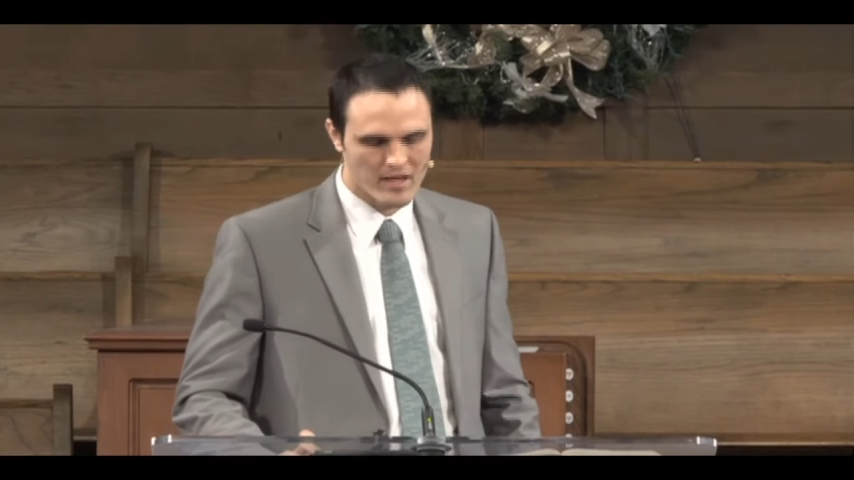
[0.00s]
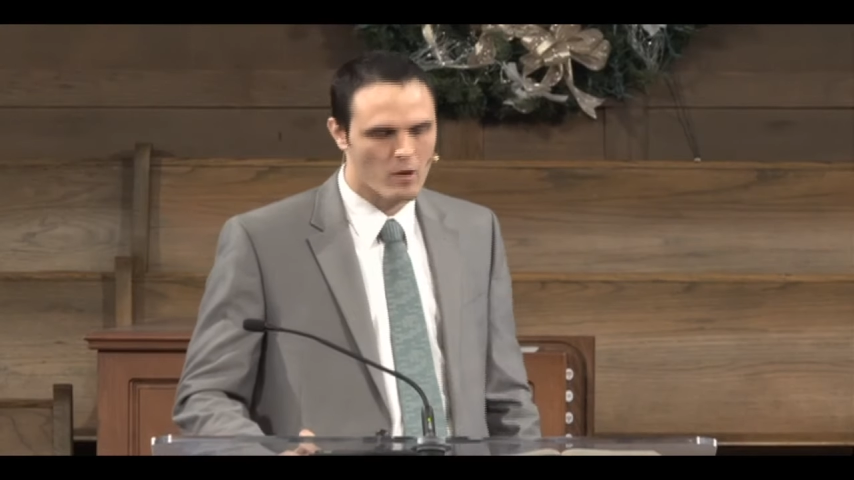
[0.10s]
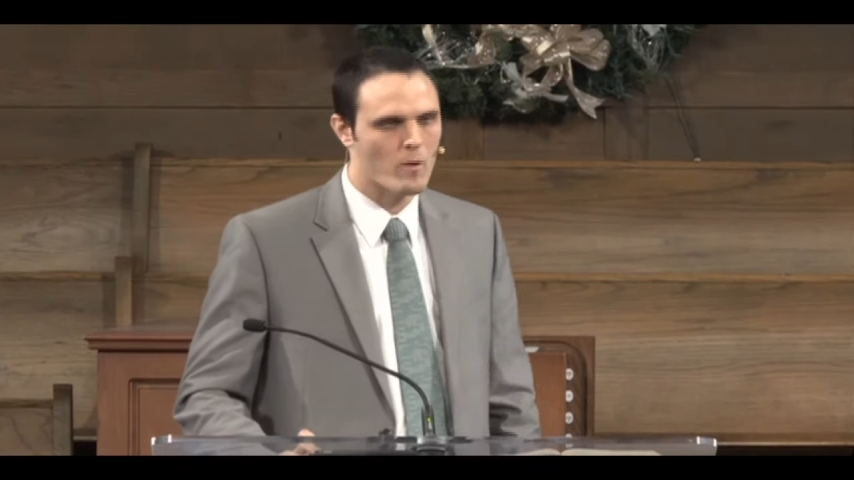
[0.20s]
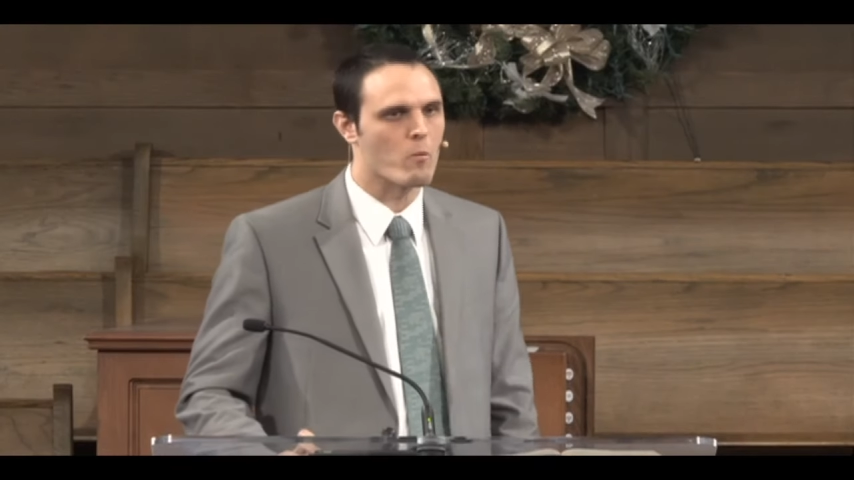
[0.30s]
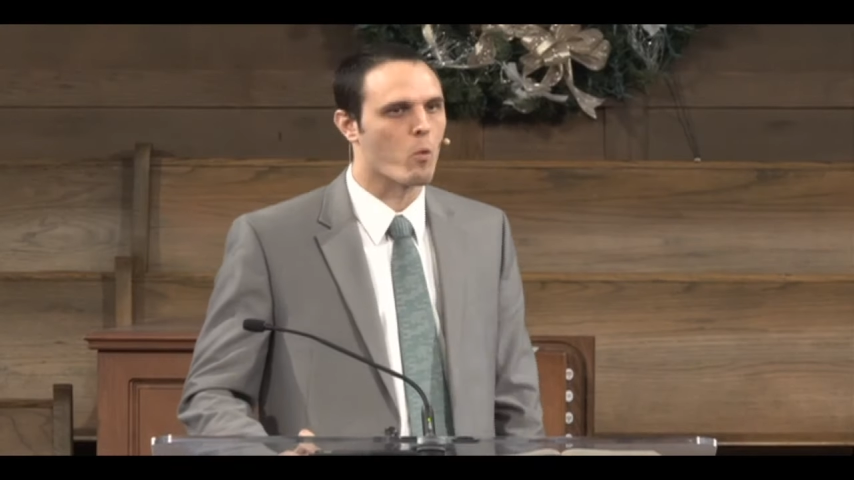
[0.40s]

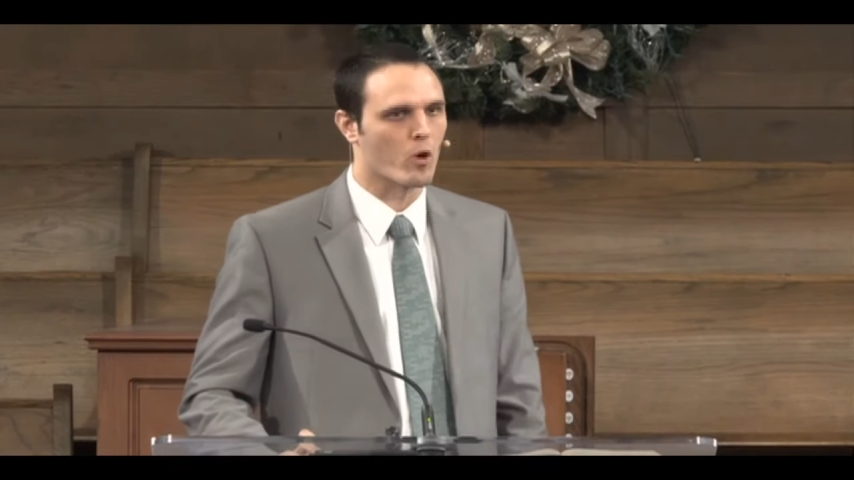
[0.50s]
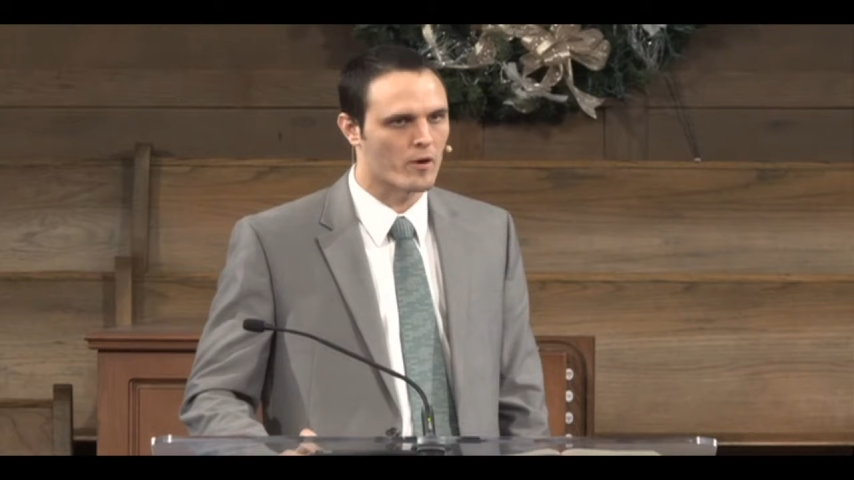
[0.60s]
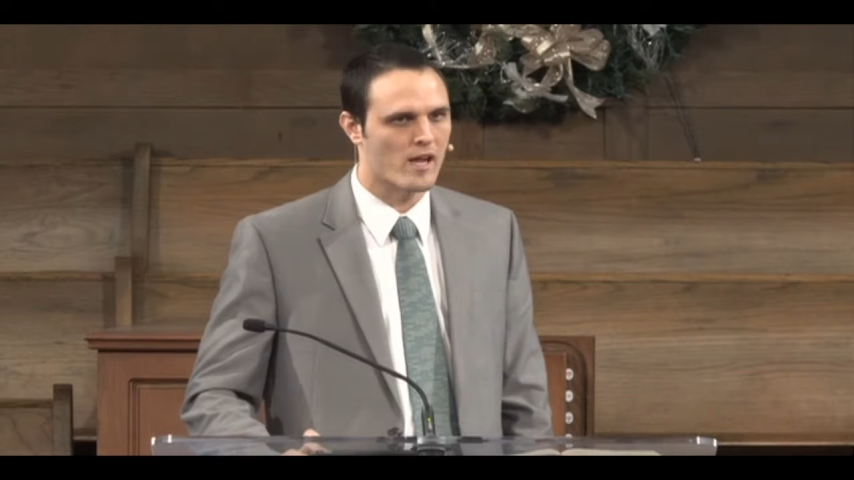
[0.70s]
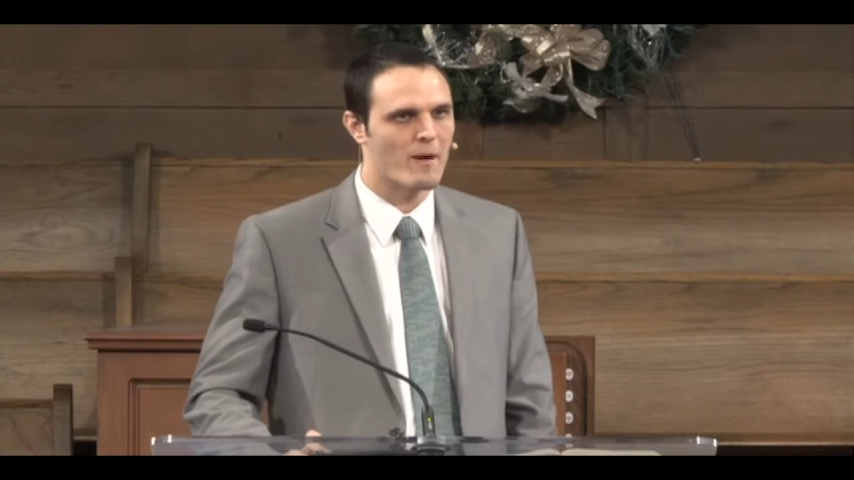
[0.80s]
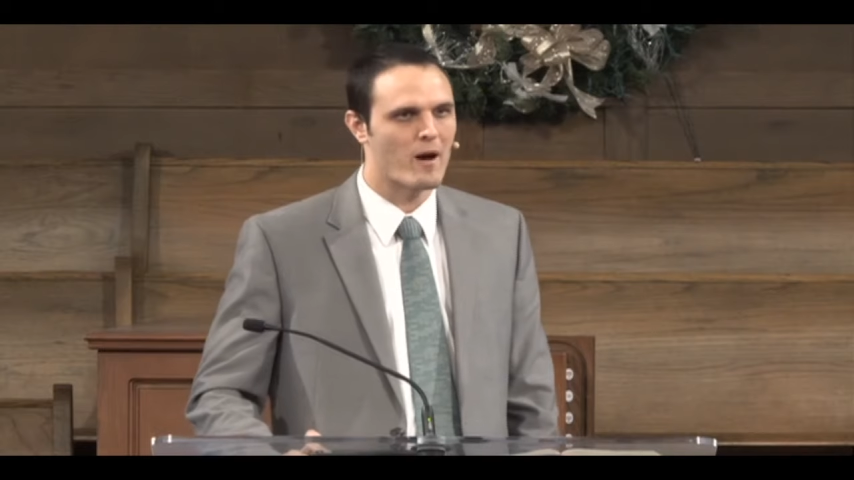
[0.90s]
that we
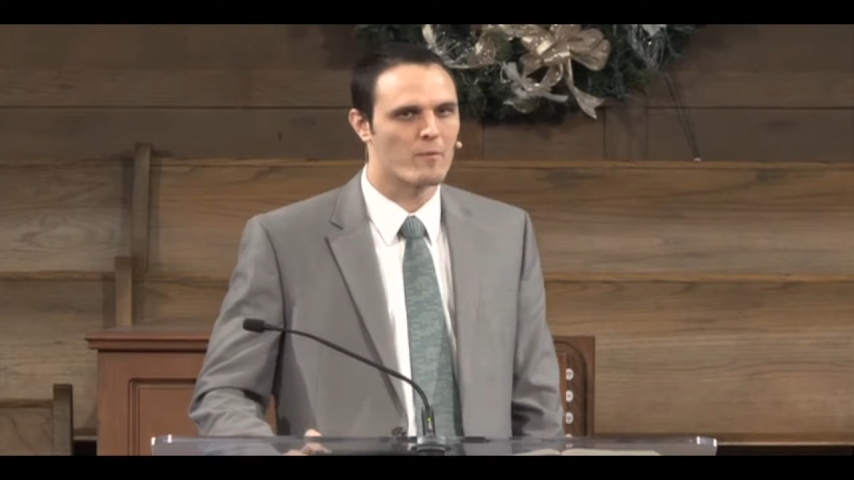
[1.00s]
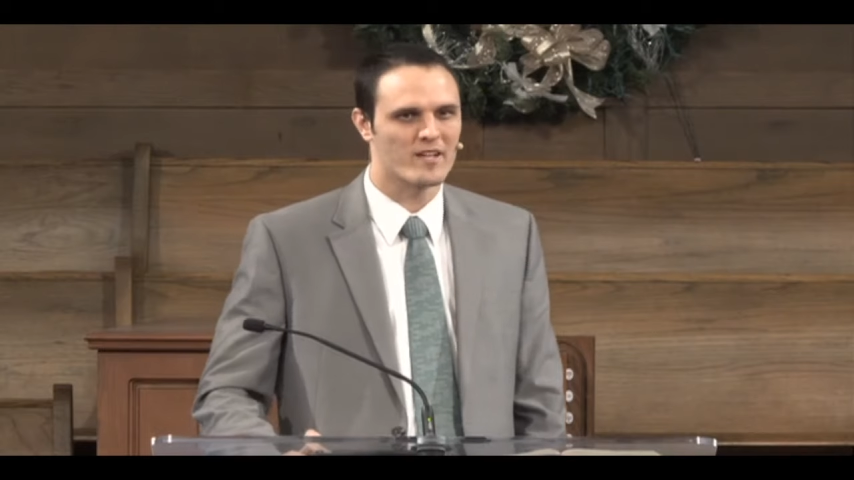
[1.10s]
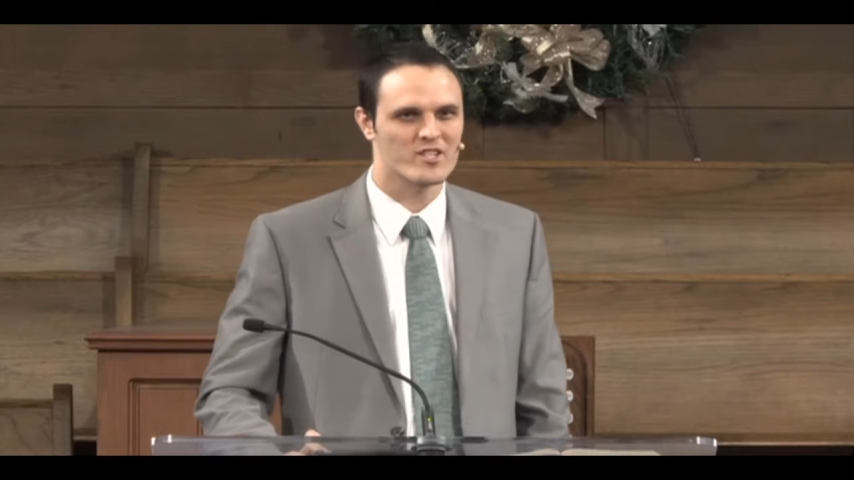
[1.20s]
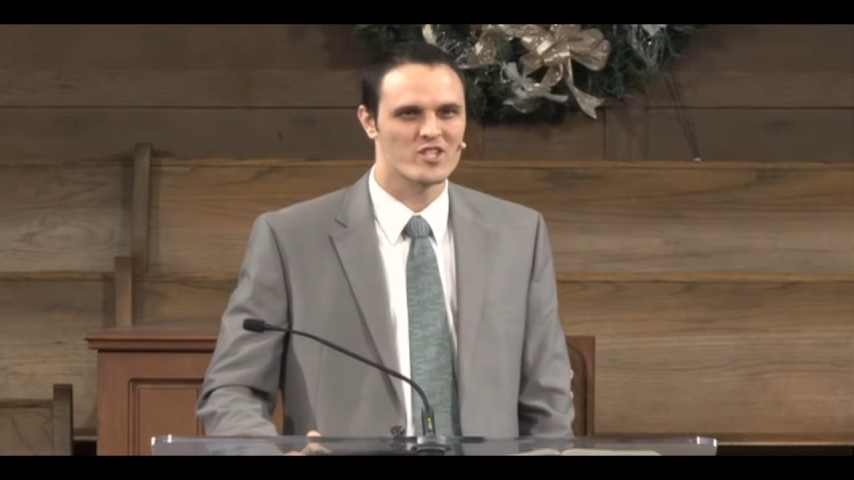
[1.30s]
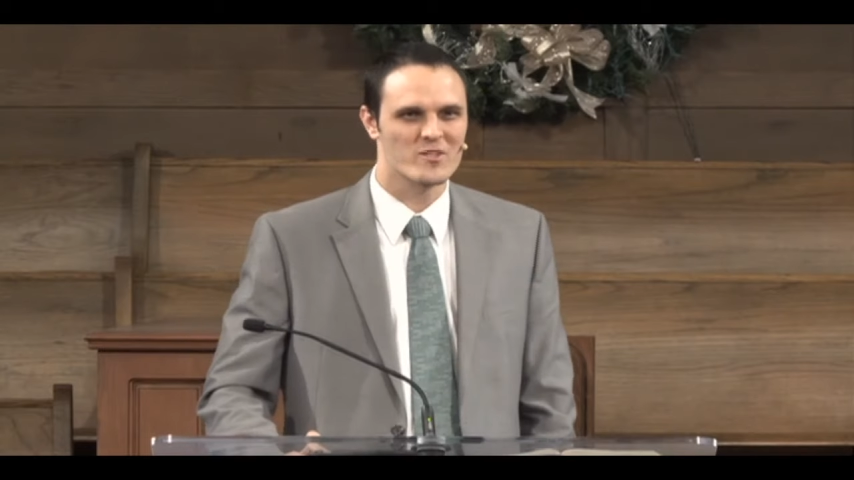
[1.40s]
worry about
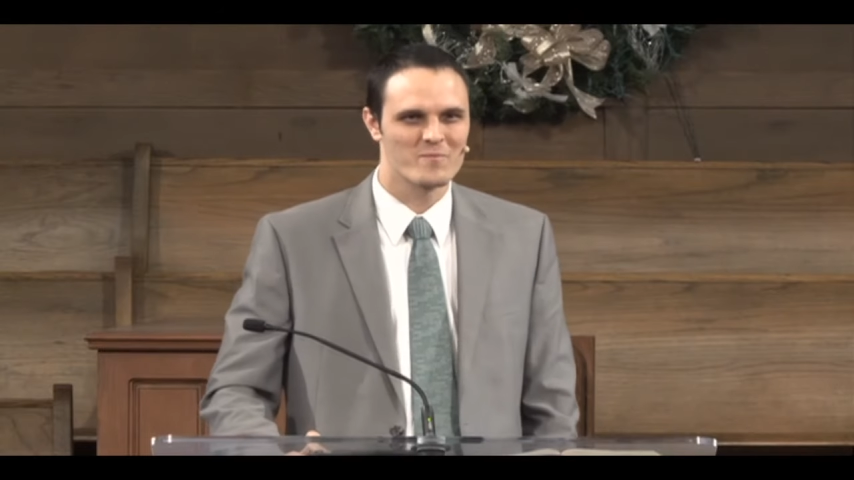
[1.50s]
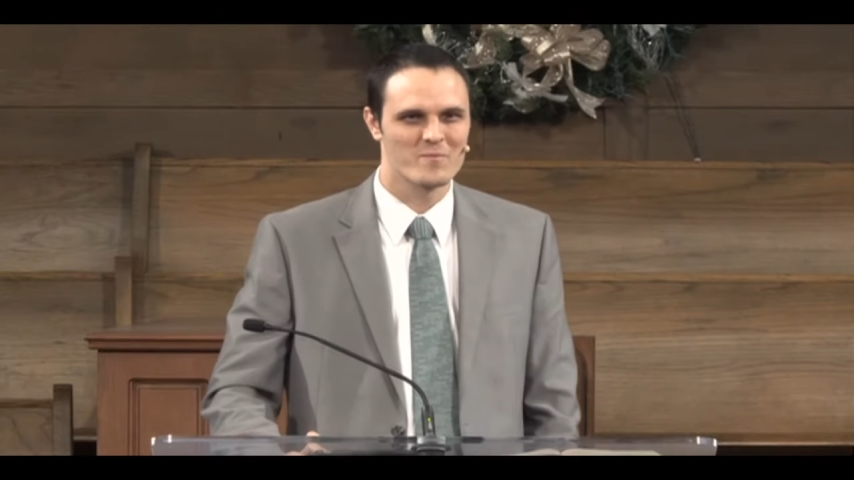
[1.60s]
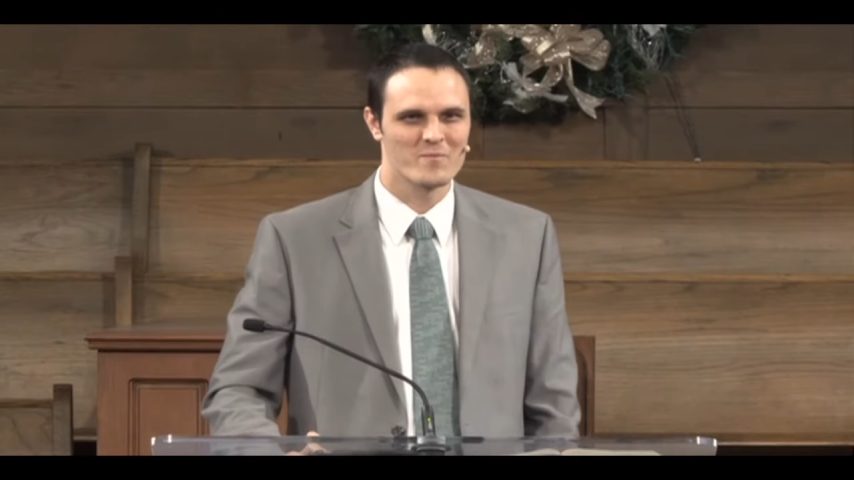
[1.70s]
much?